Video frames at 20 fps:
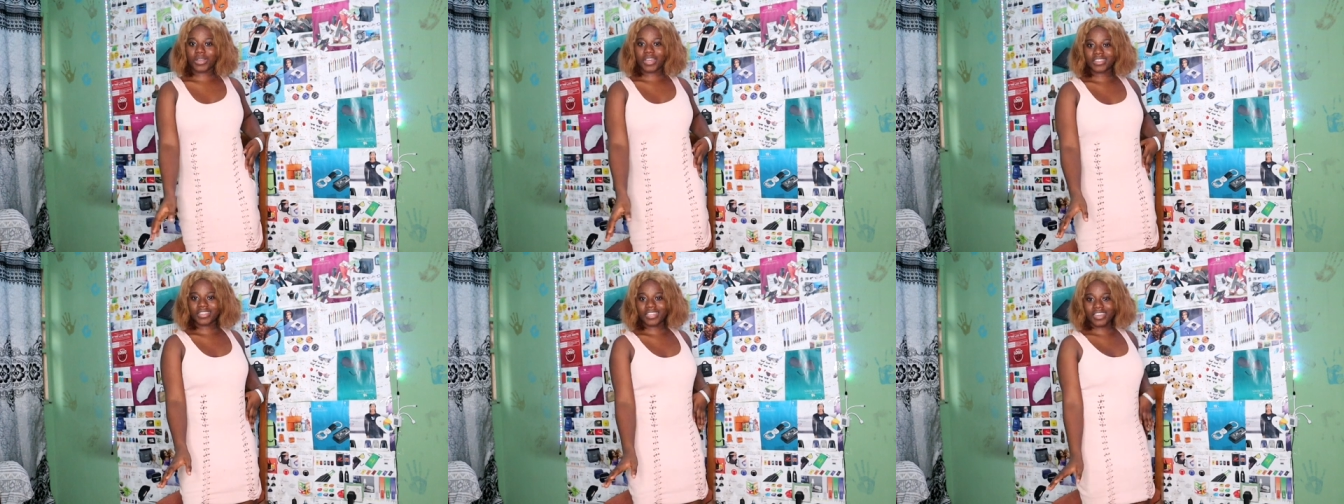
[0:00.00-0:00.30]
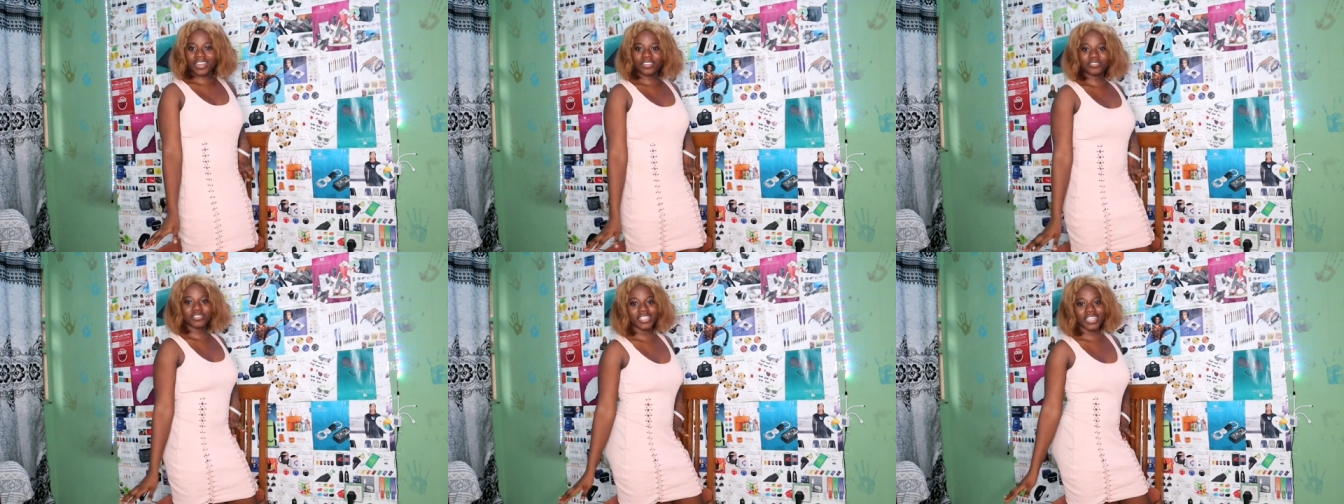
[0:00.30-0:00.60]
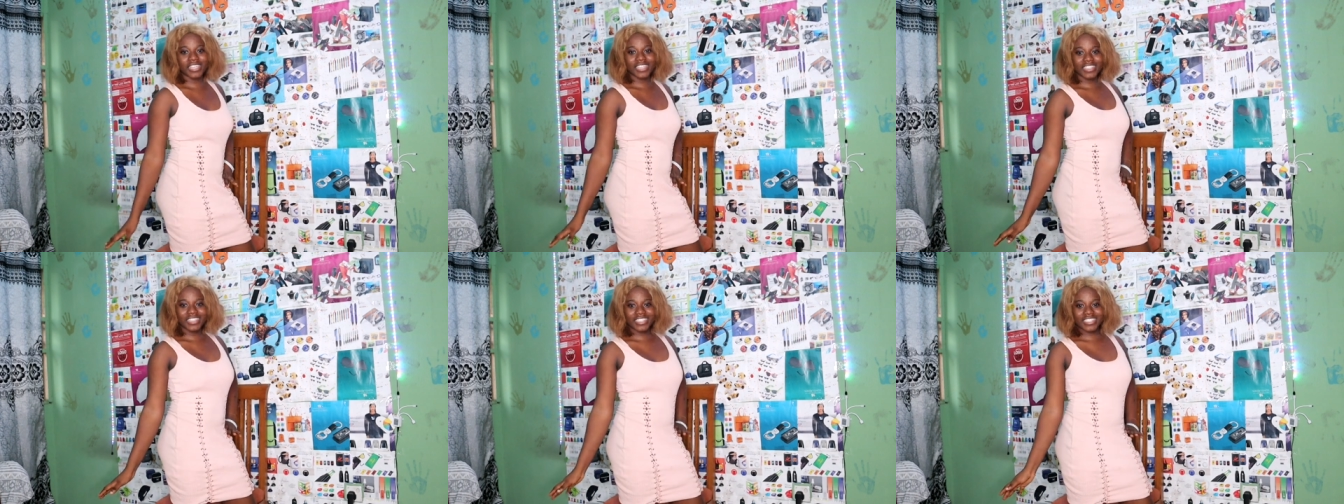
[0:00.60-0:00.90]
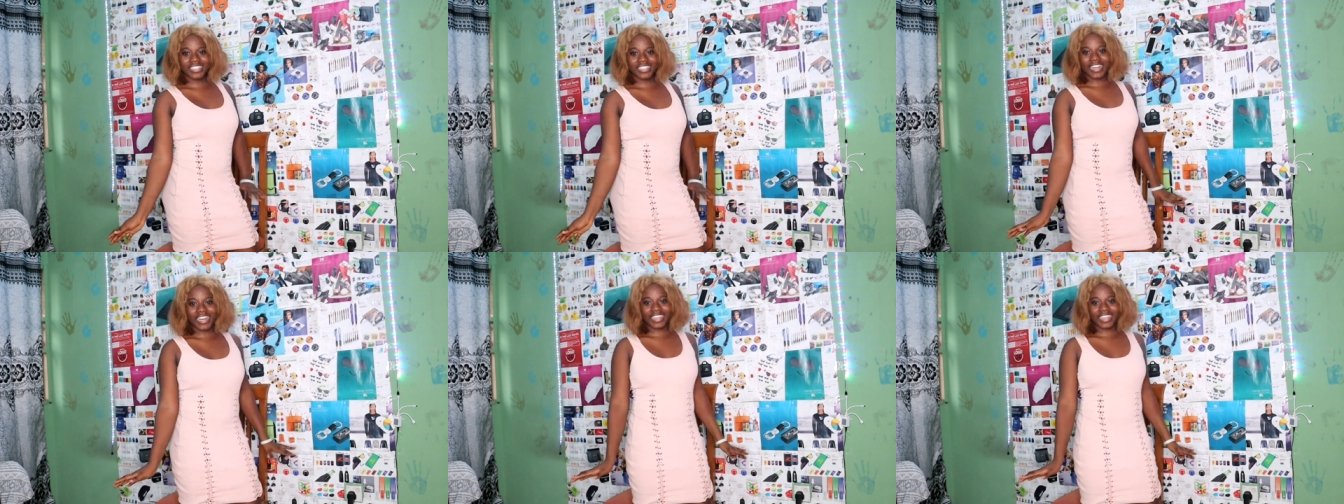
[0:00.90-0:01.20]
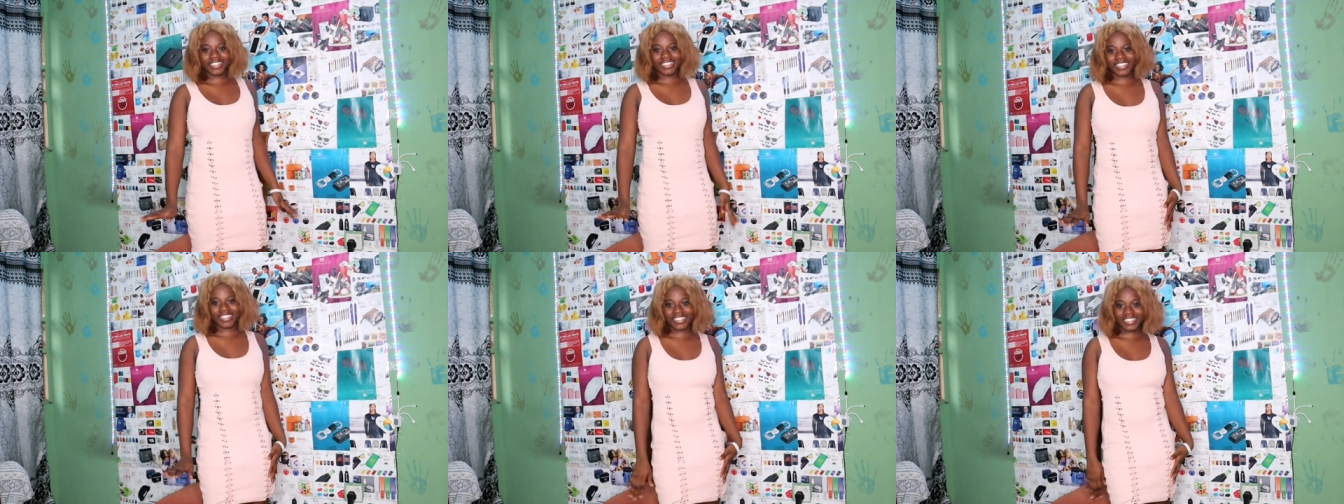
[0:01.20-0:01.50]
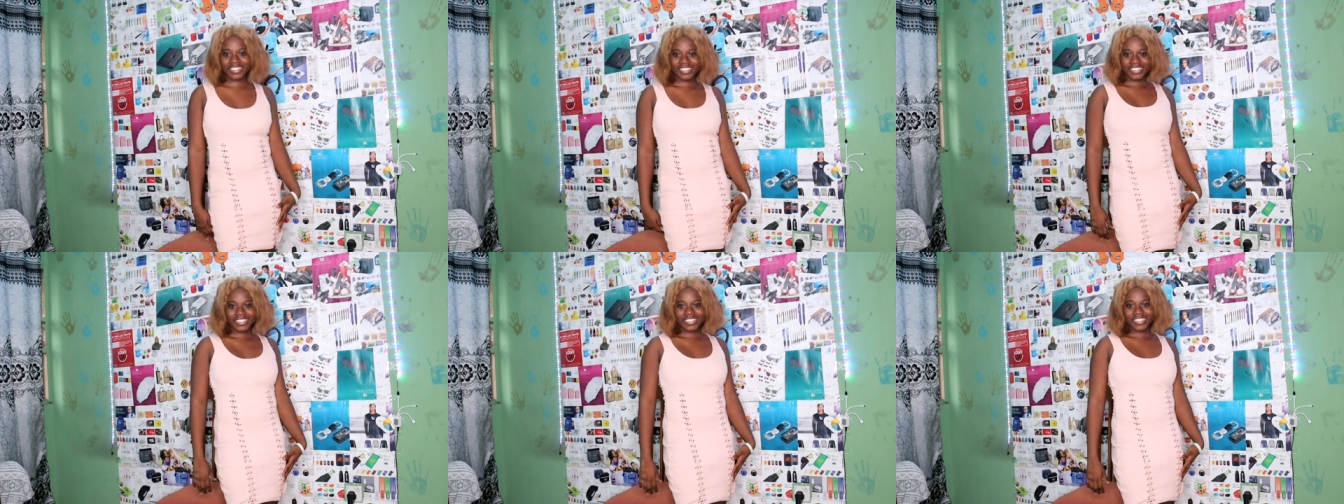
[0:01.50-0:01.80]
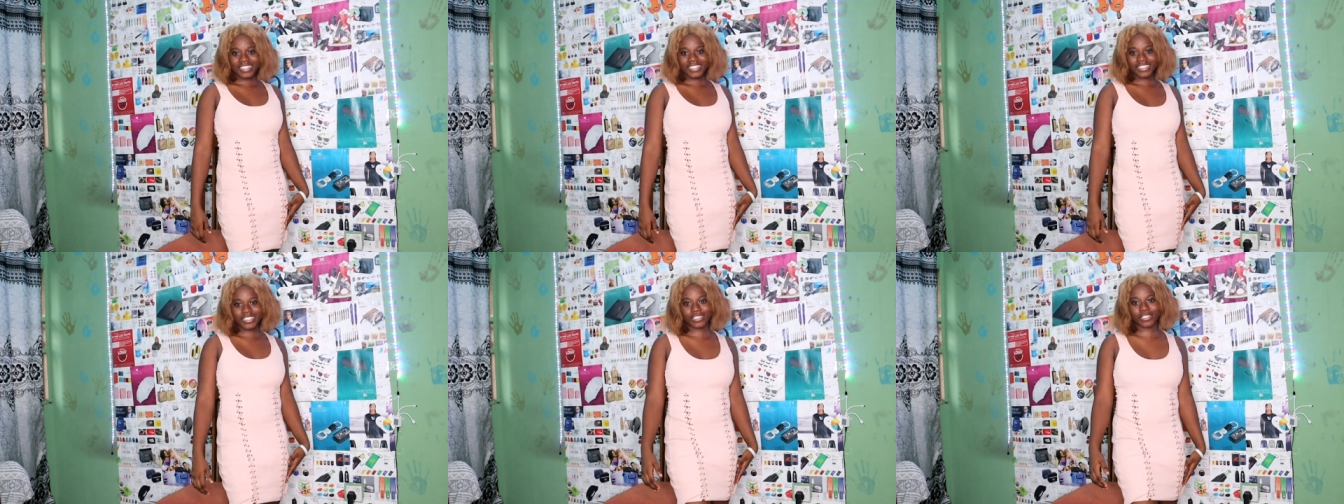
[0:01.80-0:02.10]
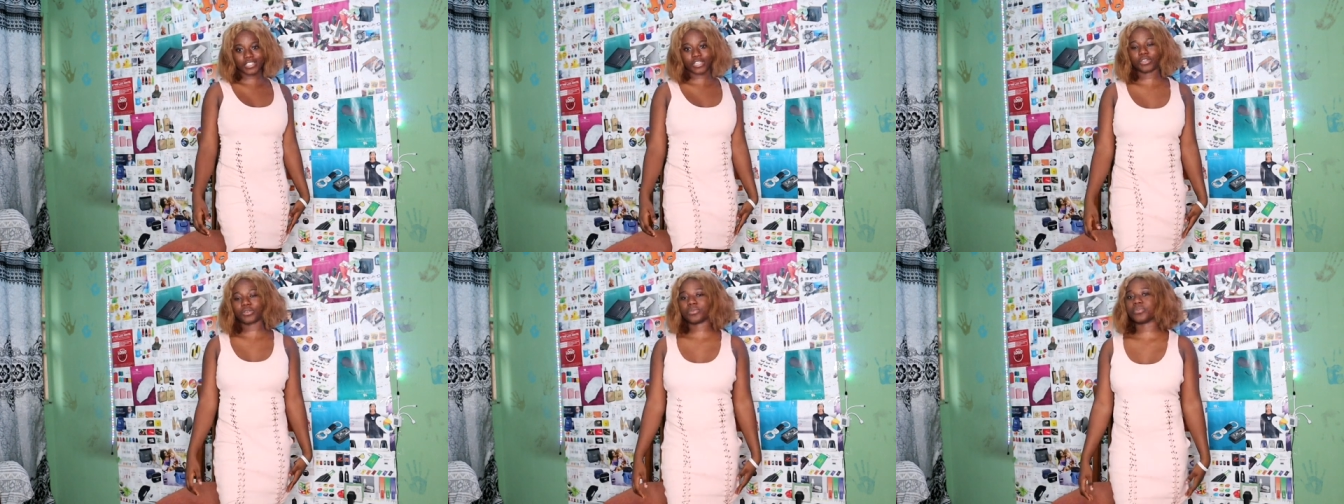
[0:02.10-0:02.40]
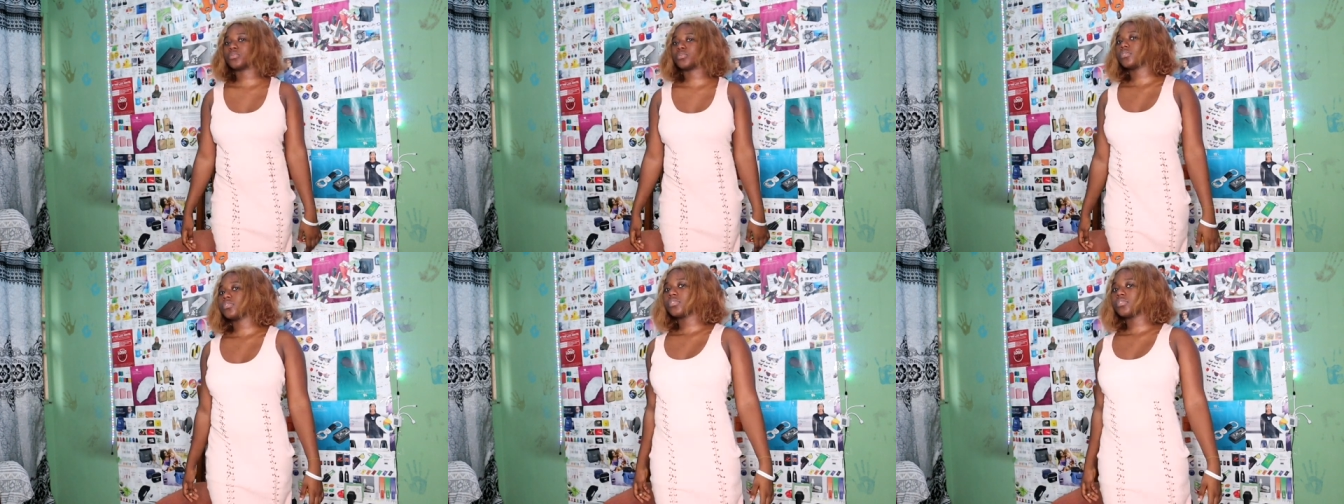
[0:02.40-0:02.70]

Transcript: I think I'm taking this. I like this. This is cute.